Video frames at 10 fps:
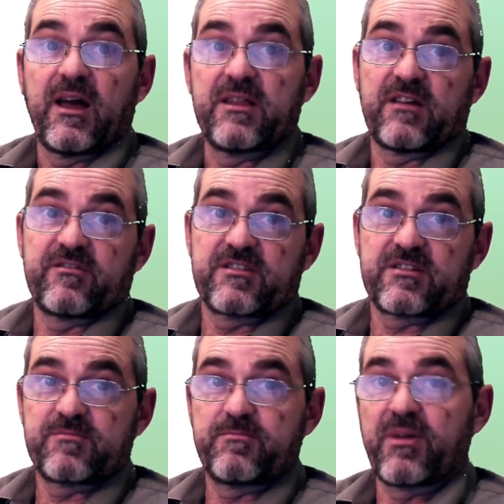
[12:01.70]
And
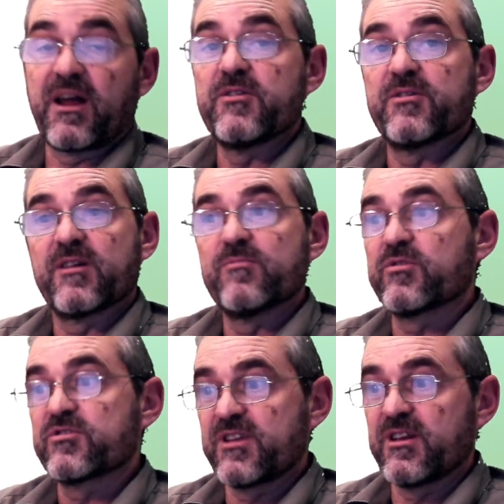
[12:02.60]
as prior and
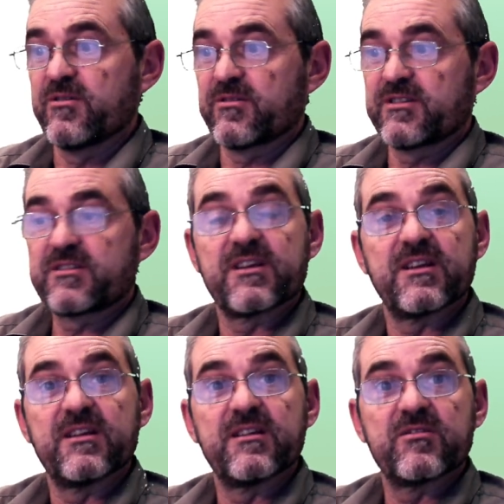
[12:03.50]
posterior, let's
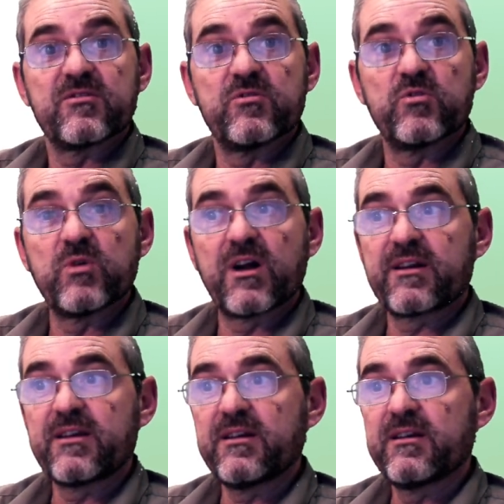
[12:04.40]
say, do
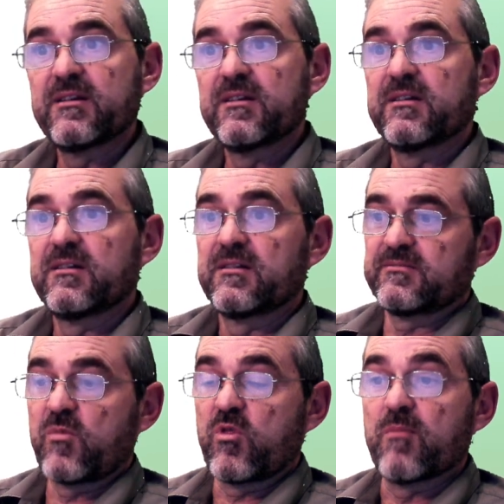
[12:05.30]
agree,
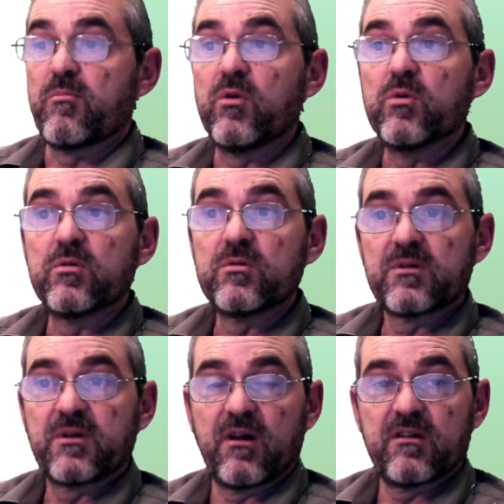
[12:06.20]
the blue
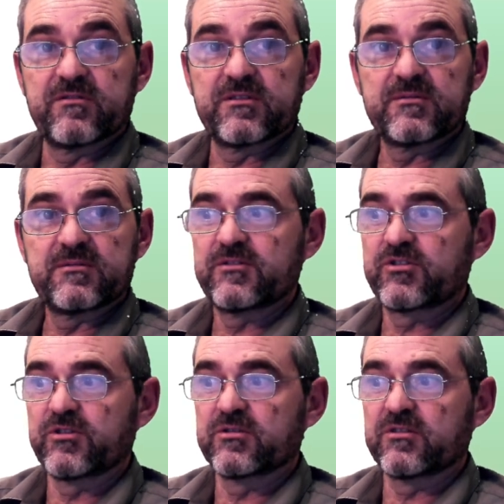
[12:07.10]
curve
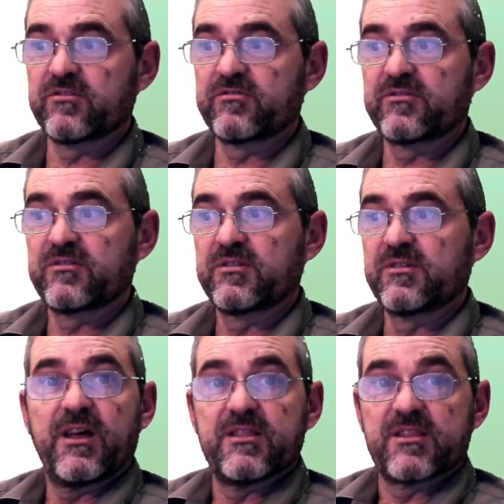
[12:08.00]
sort of
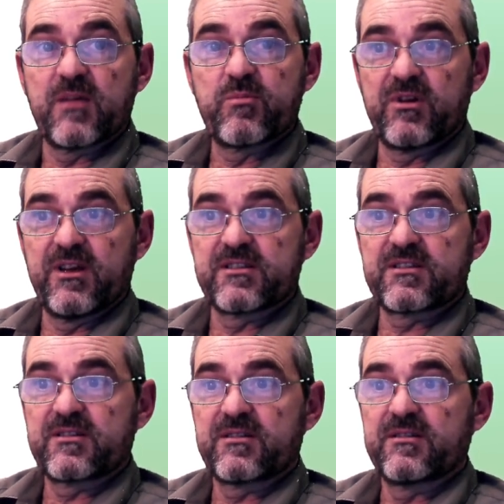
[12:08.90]

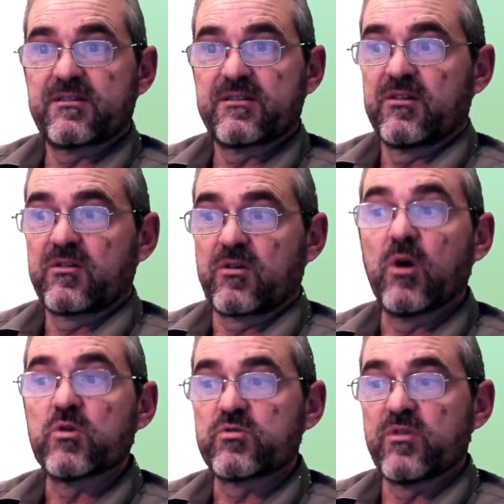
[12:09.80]
interpolates
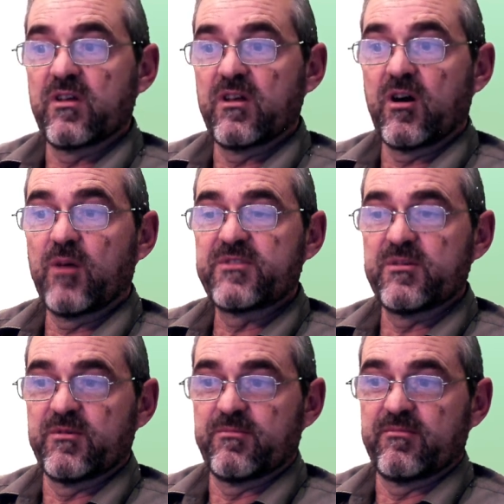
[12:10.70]
close to the
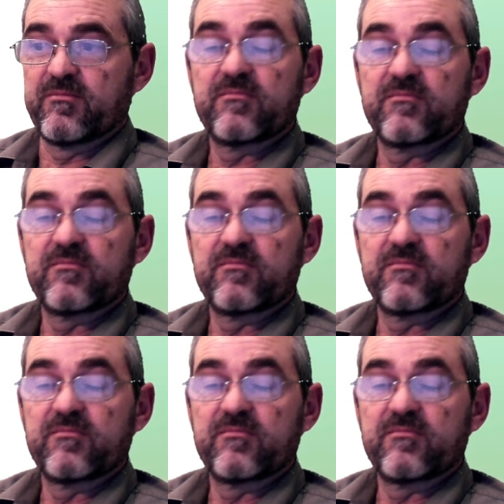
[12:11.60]
optimum,